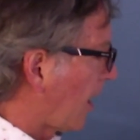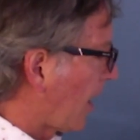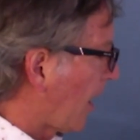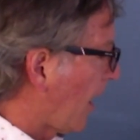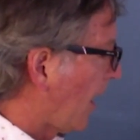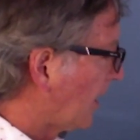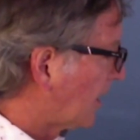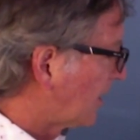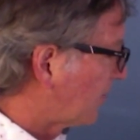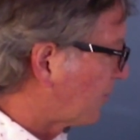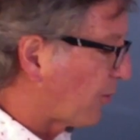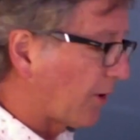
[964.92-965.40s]

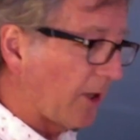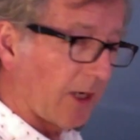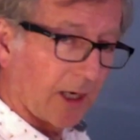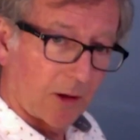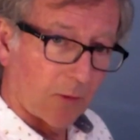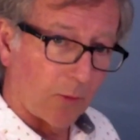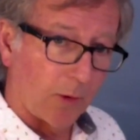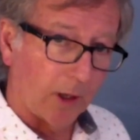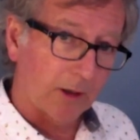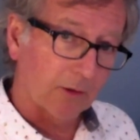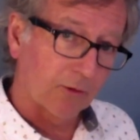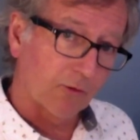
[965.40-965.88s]
It's pretty
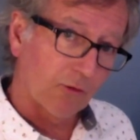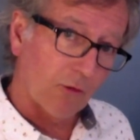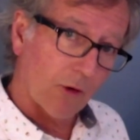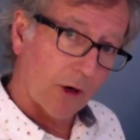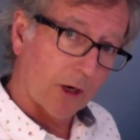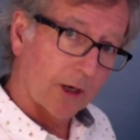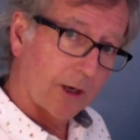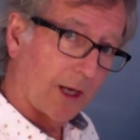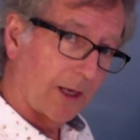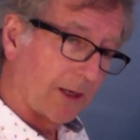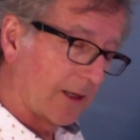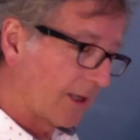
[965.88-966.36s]
quick. A
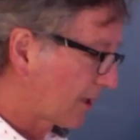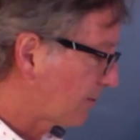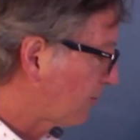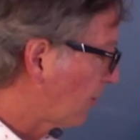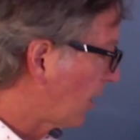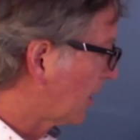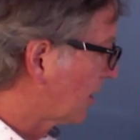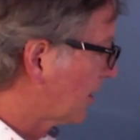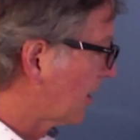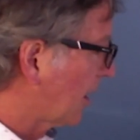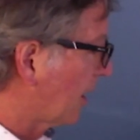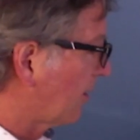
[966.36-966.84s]
drawing like this
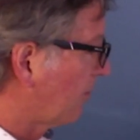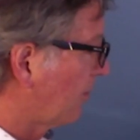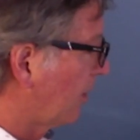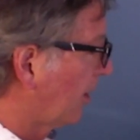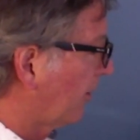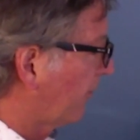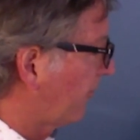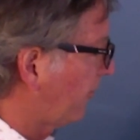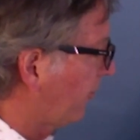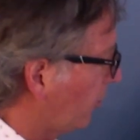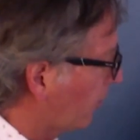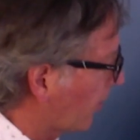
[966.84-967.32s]
might take me a
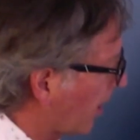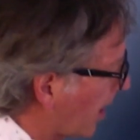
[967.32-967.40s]
few